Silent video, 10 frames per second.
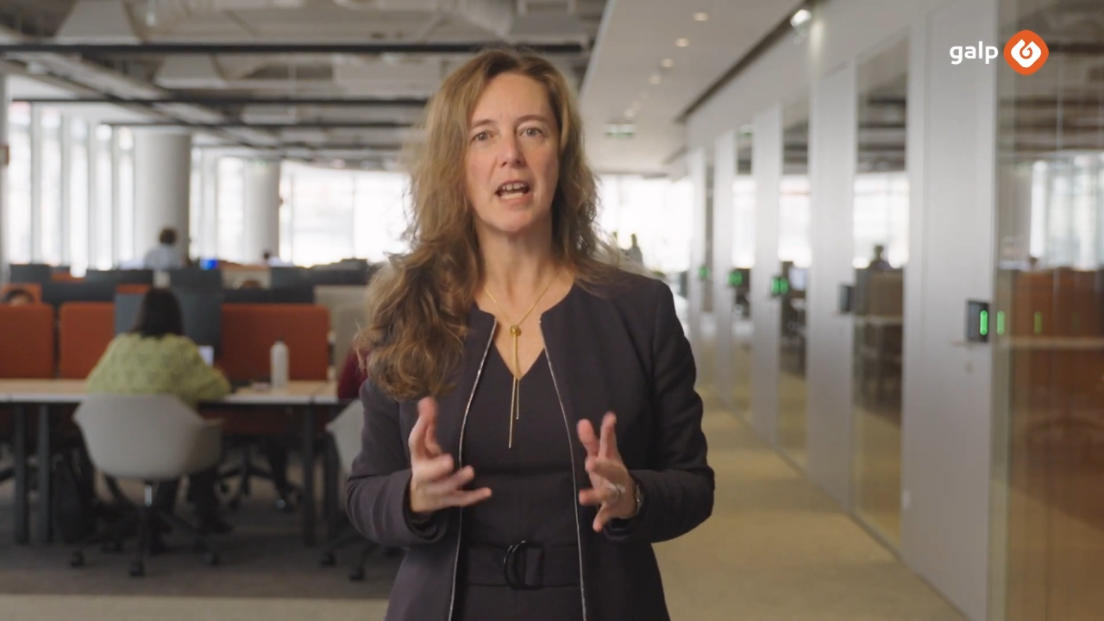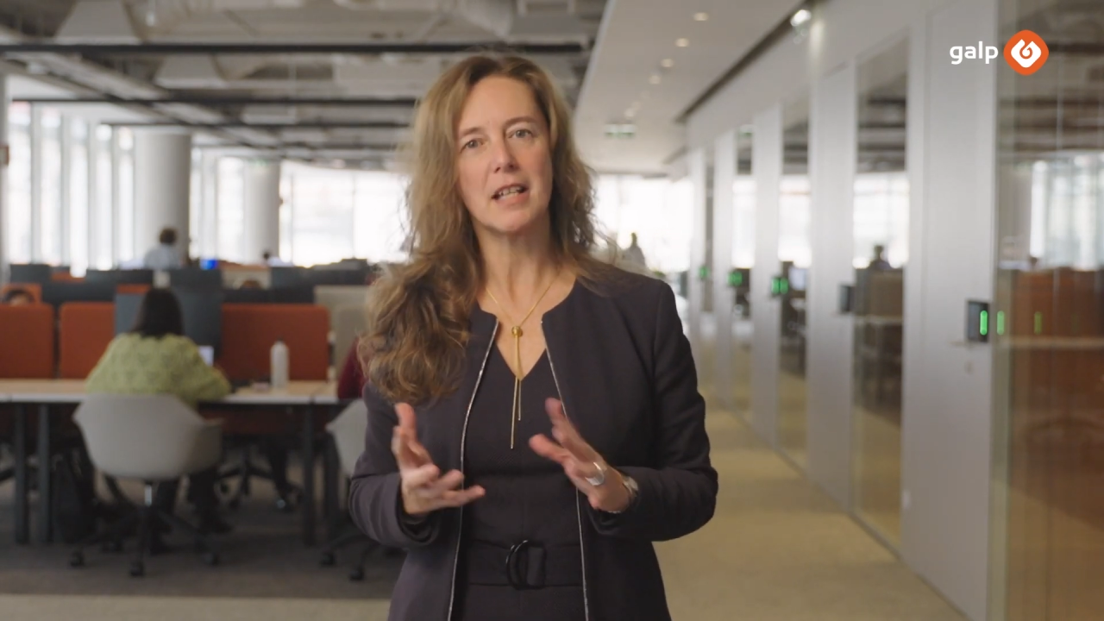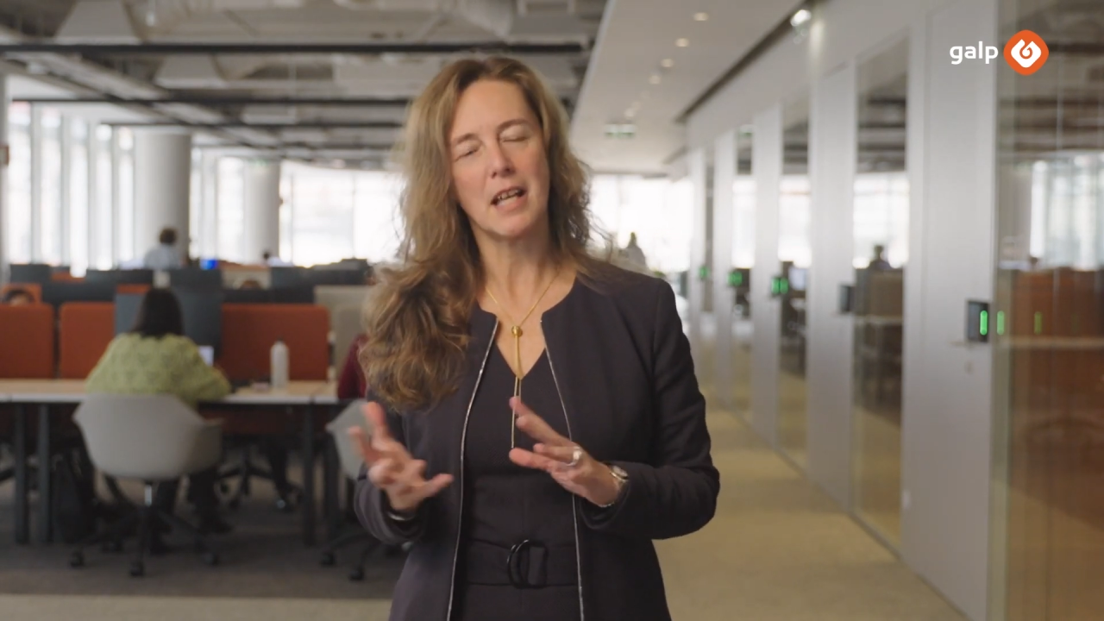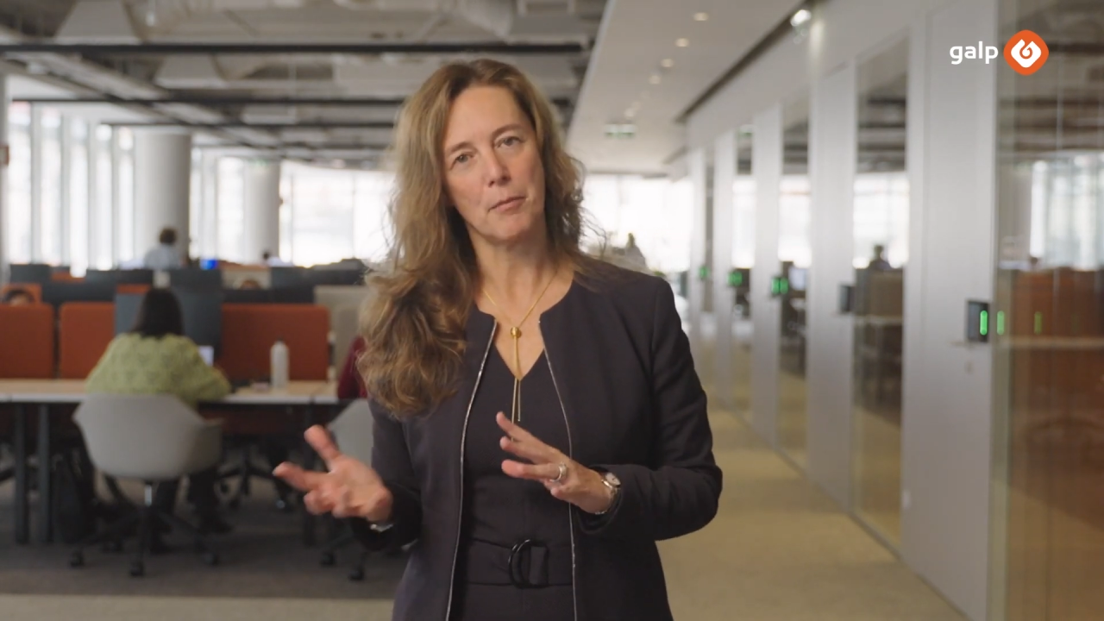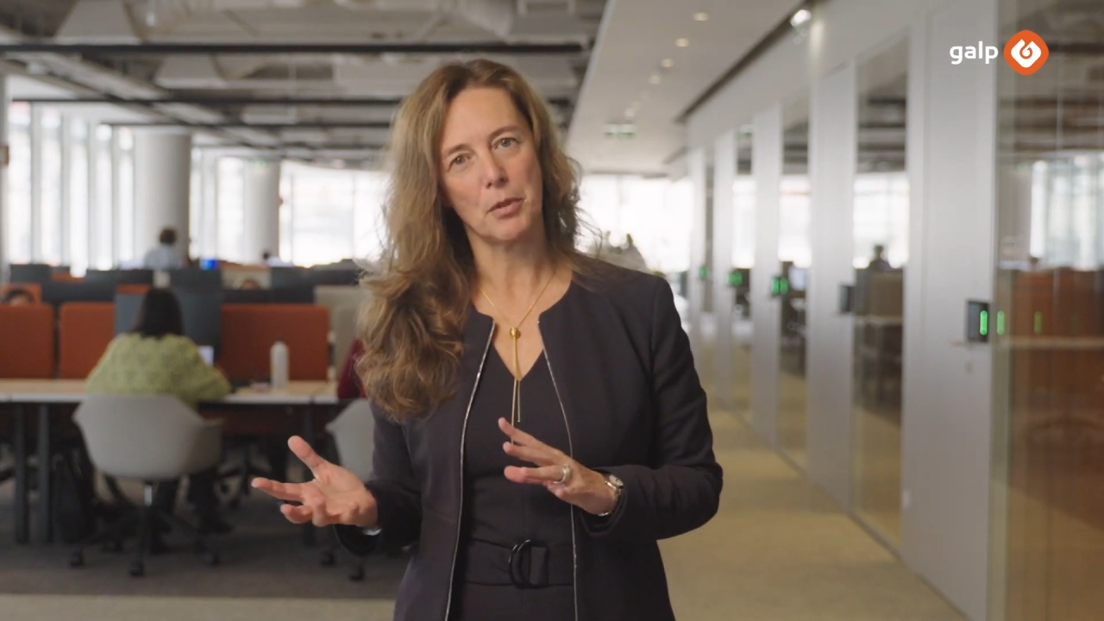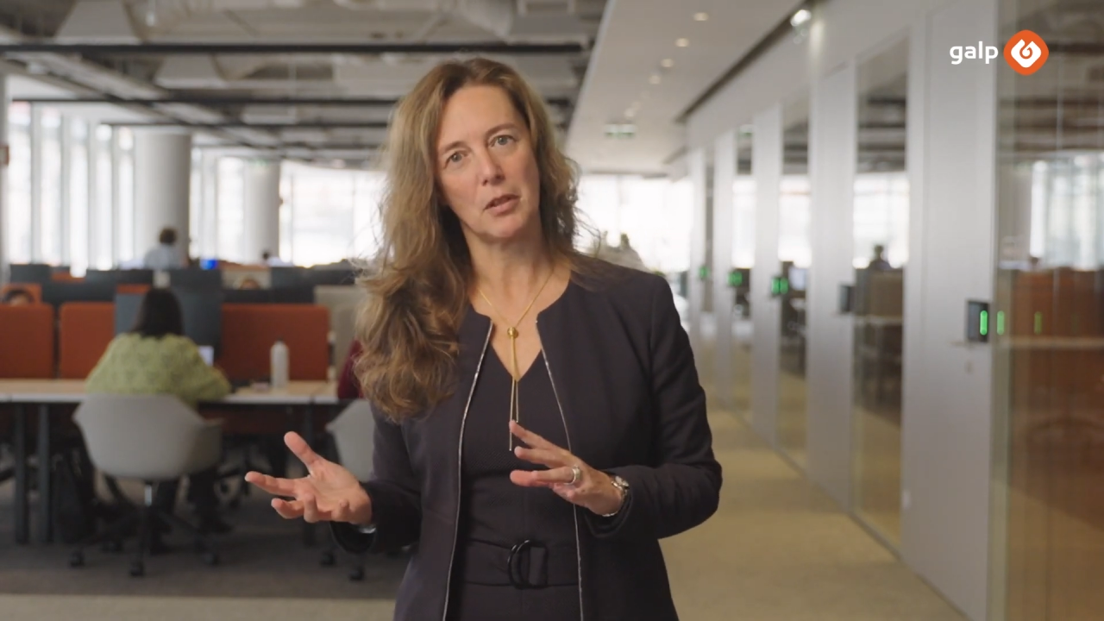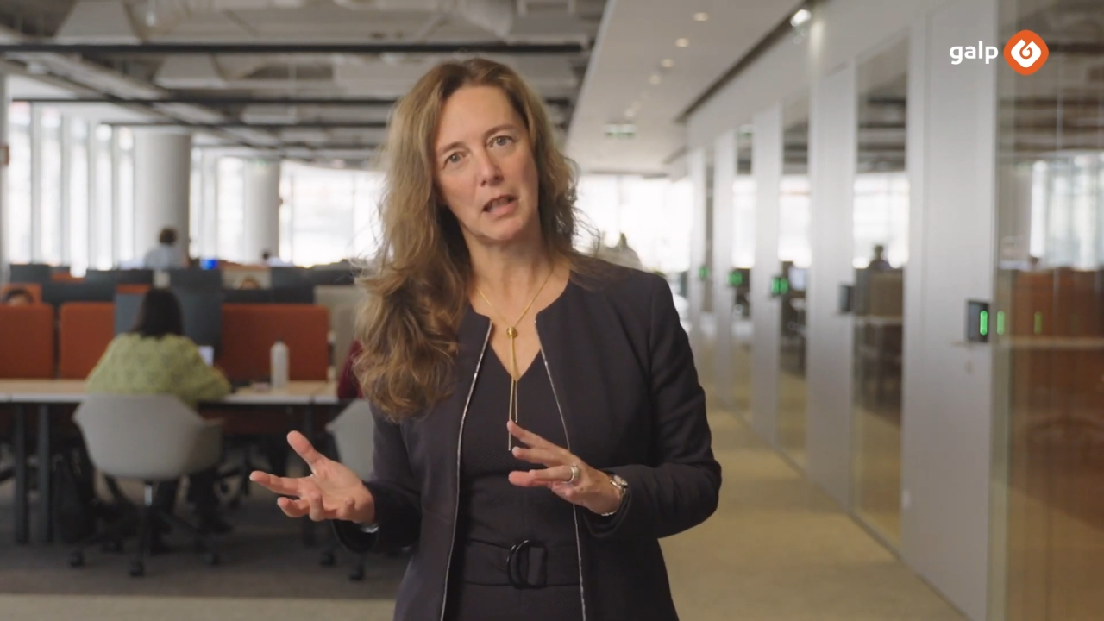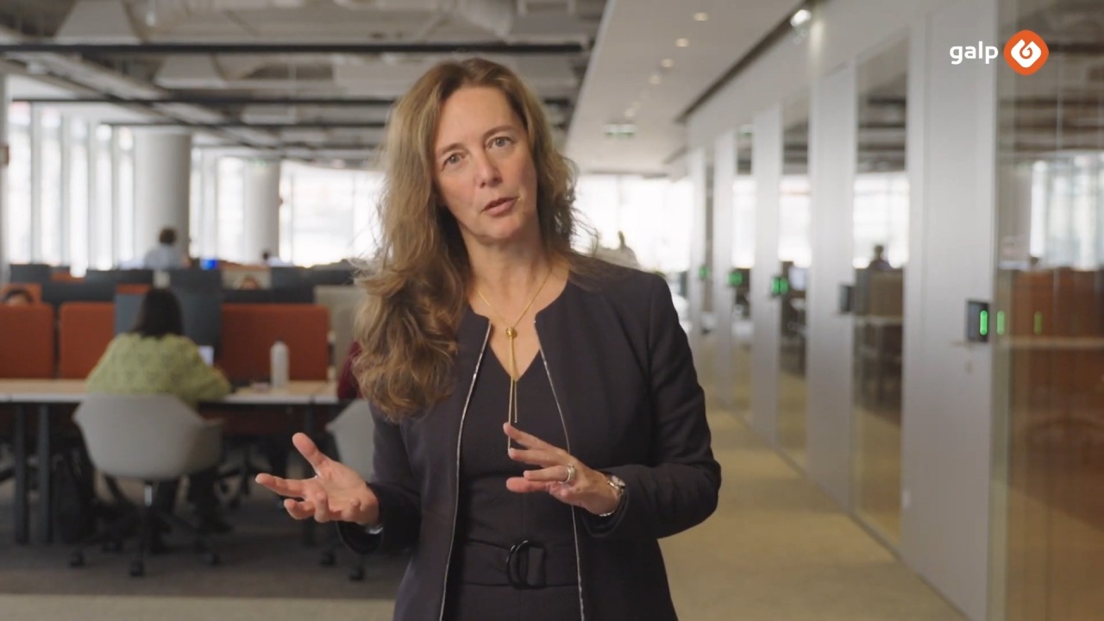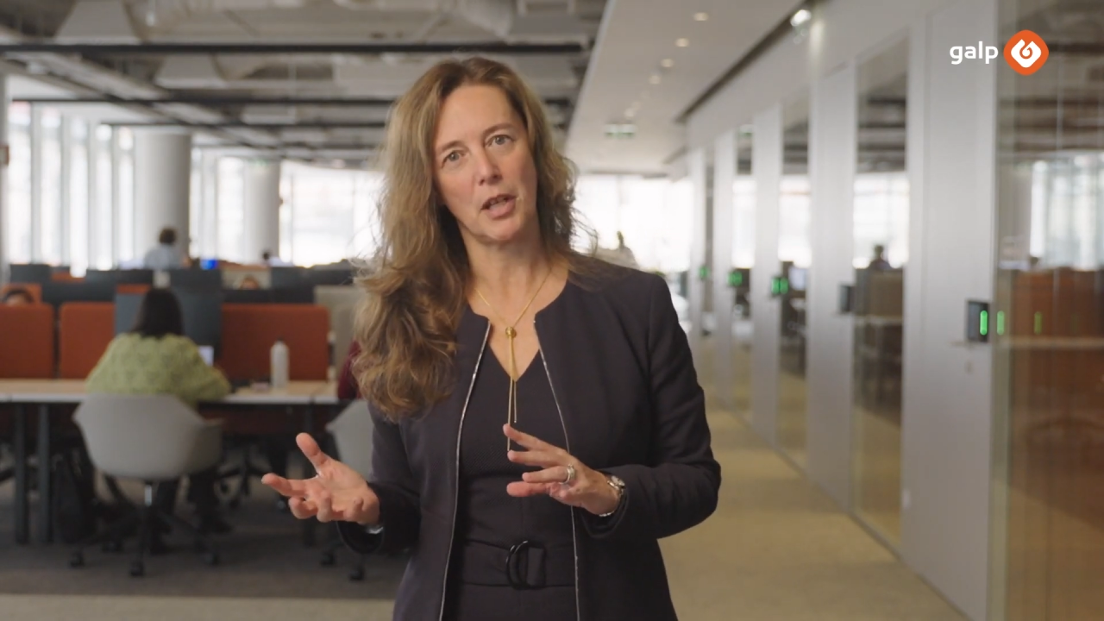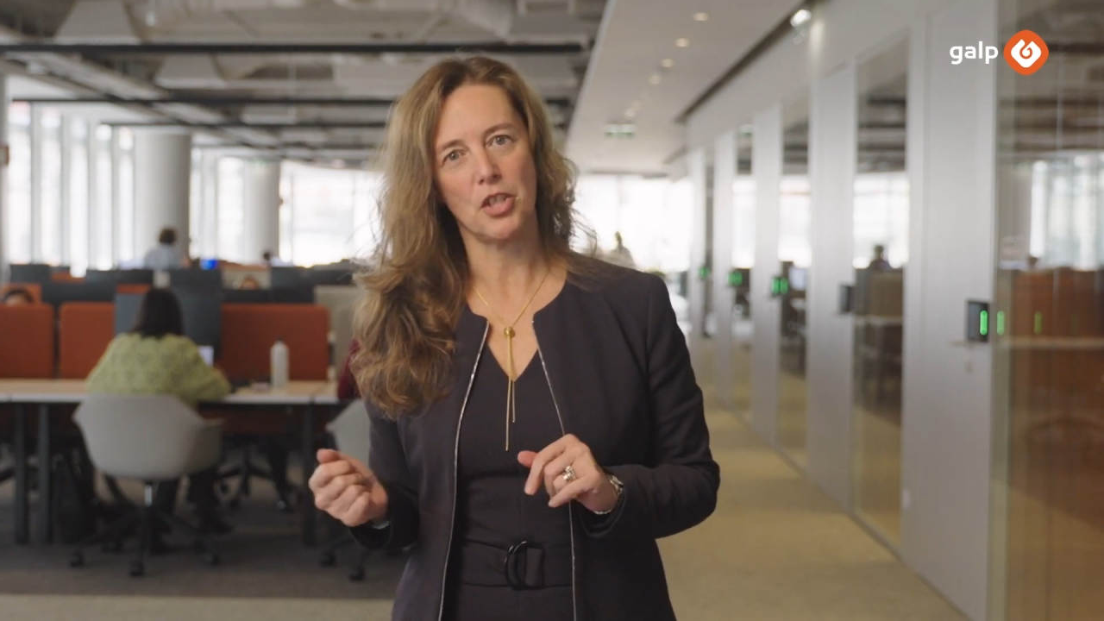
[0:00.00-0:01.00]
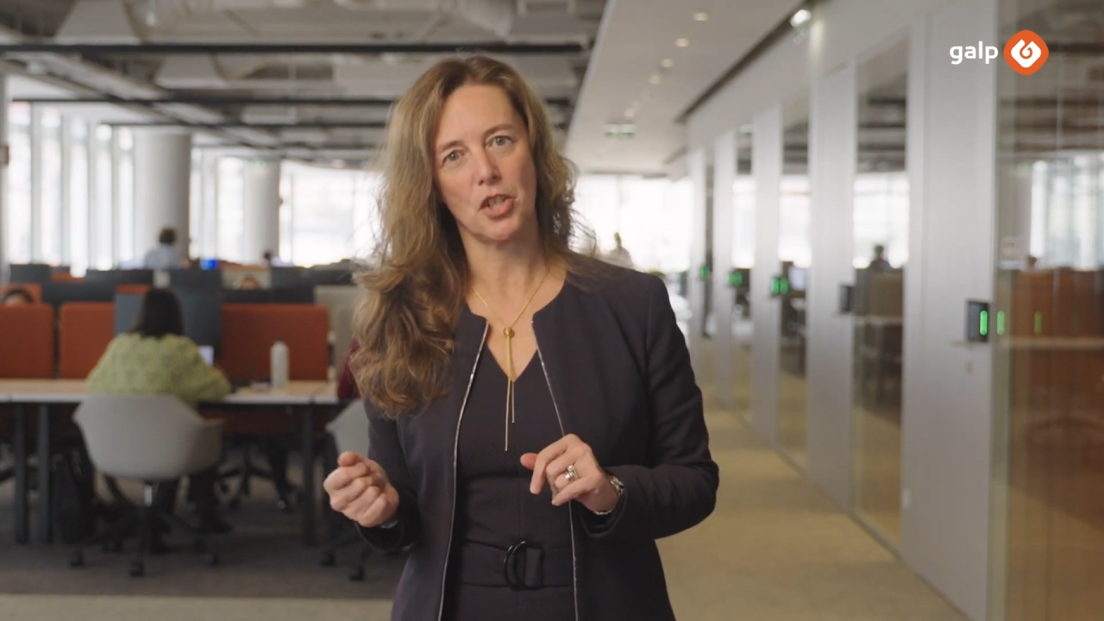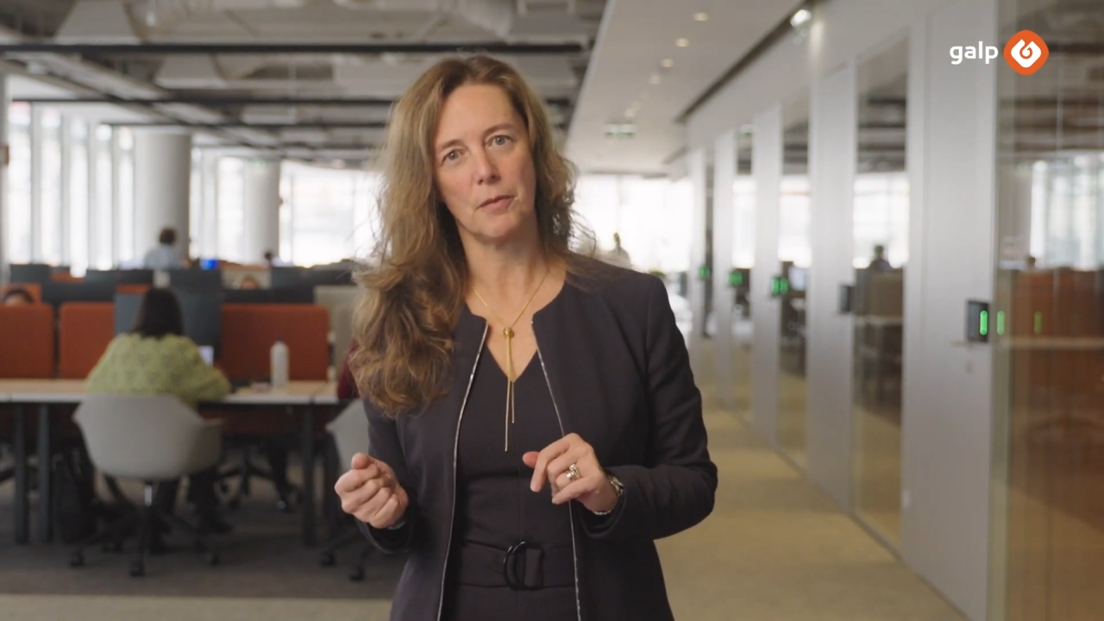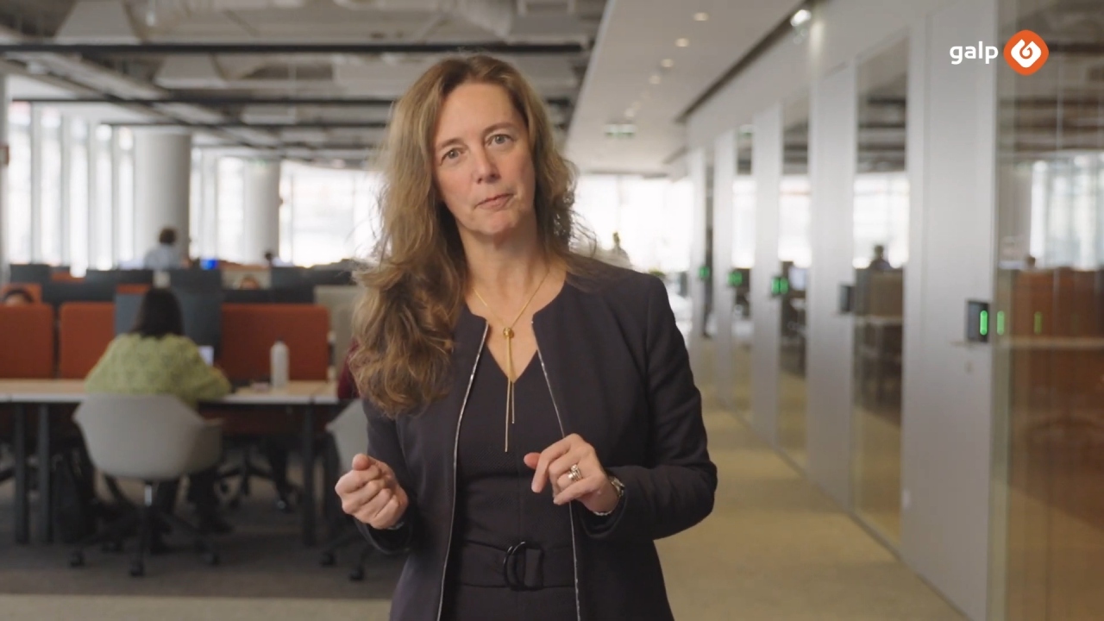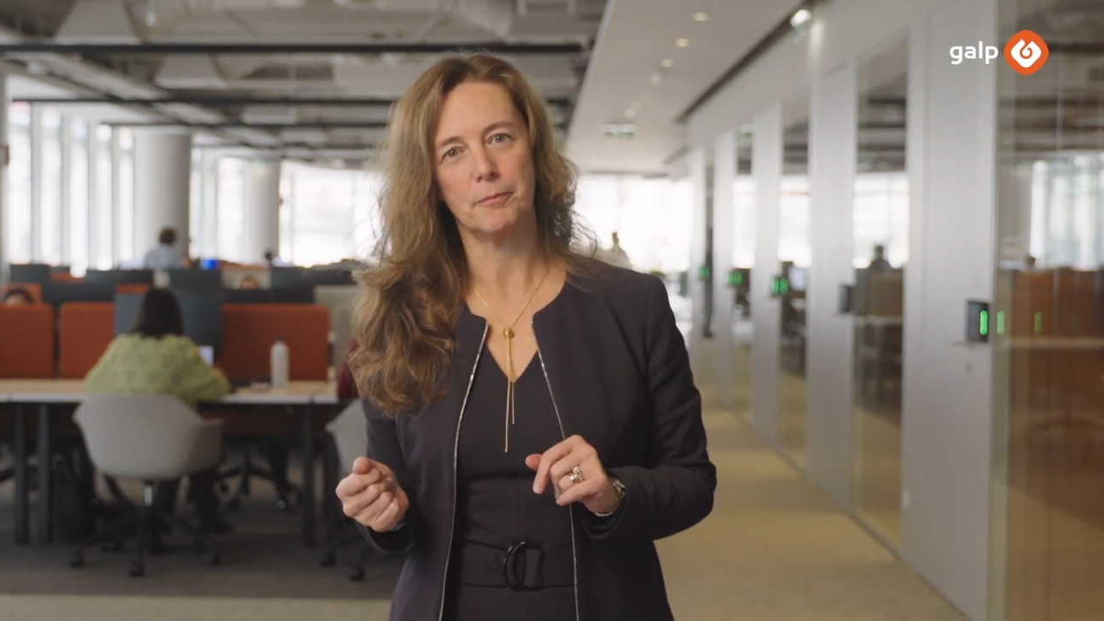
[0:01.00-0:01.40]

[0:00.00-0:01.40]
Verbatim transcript: and capital allocation.